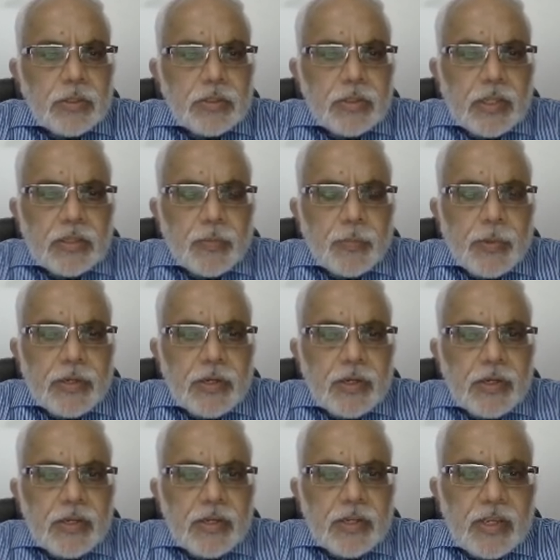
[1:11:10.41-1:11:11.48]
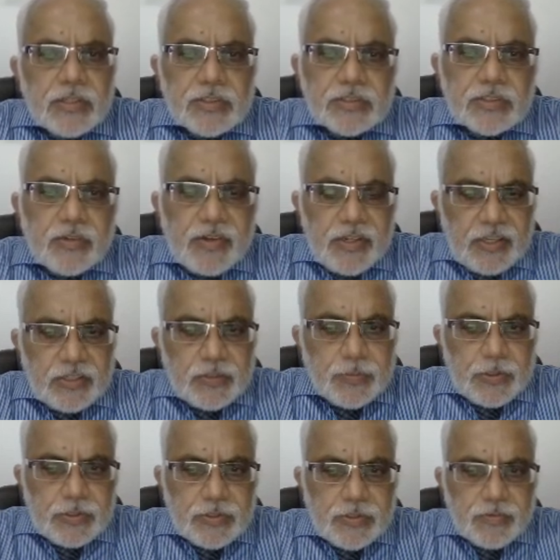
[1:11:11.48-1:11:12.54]
that the patent litigations are very
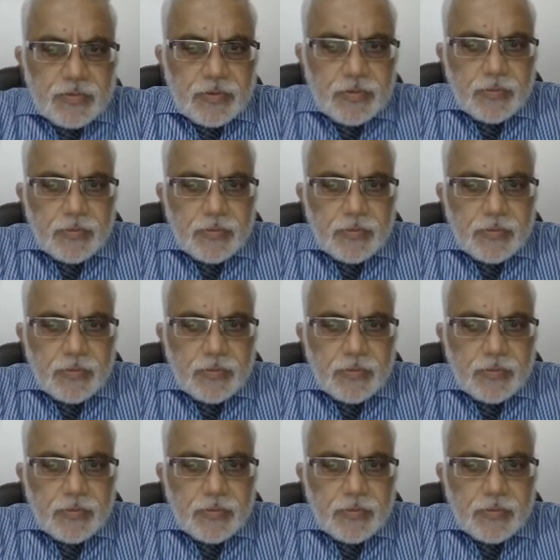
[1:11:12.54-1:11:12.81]
expensive.